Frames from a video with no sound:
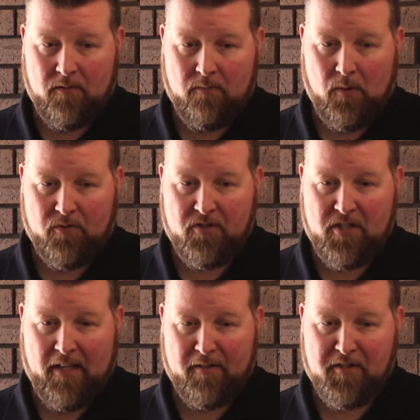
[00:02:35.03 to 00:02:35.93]
Most
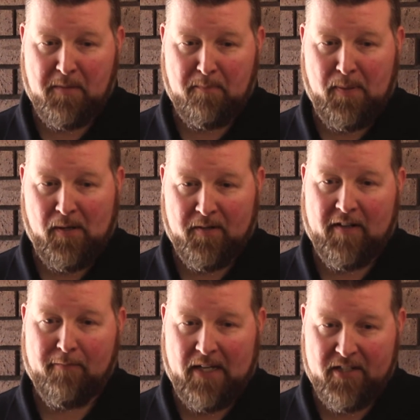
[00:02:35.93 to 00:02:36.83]
challenging part
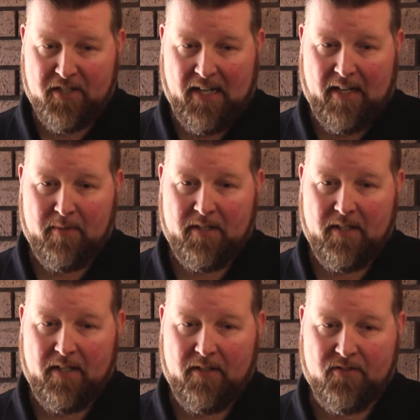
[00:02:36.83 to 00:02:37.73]
of my job
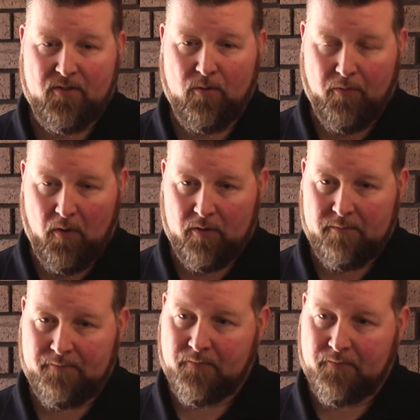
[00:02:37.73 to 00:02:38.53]
is twofold.